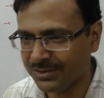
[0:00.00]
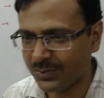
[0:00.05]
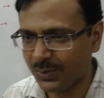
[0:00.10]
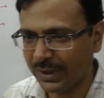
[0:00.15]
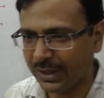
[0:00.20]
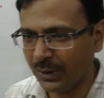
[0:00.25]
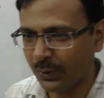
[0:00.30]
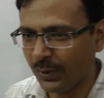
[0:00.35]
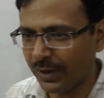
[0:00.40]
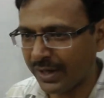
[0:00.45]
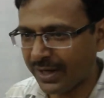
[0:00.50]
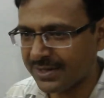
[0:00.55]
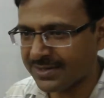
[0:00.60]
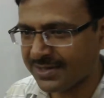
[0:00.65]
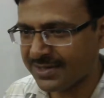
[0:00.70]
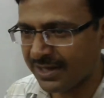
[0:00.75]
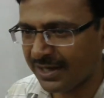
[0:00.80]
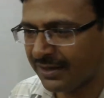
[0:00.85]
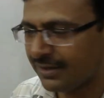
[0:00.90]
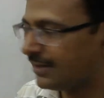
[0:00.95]
one you are
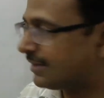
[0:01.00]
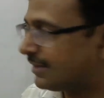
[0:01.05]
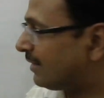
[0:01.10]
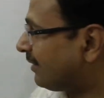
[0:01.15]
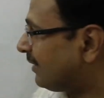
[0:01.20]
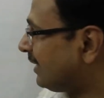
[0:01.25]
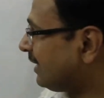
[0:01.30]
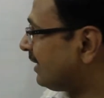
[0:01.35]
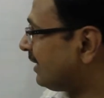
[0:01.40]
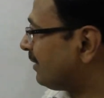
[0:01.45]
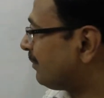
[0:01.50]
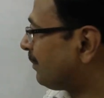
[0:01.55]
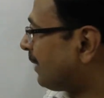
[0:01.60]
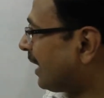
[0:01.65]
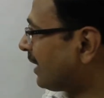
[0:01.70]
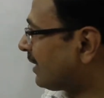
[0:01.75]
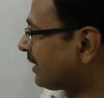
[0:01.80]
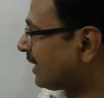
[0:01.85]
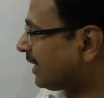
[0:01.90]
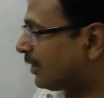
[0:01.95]
answering. The
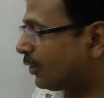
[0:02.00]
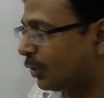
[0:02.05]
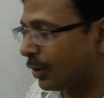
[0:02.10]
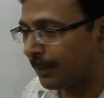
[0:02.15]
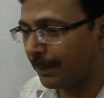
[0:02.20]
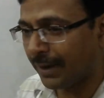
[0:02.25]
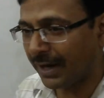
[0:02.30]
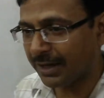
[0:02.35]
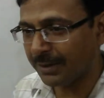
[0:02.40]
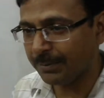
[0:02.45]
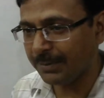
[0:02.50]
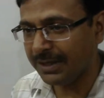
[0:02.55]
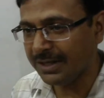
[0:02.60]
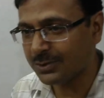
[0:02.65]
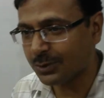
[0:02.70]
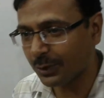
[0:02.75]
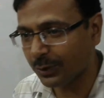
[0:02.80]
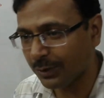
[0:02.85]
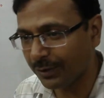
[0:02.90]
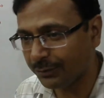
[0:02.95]
part A or part B, so
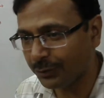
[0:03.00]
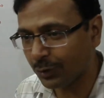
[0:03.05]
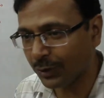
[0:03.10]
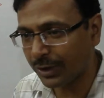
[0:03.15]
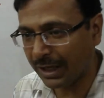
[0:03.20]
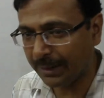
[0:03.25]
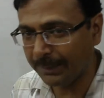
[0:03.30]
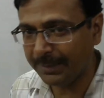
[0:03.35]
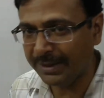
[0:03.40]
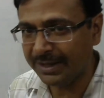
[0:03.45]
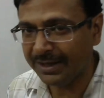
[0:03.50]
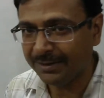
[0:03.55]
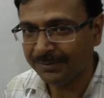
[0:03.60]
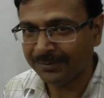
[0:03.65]
you have to tell me.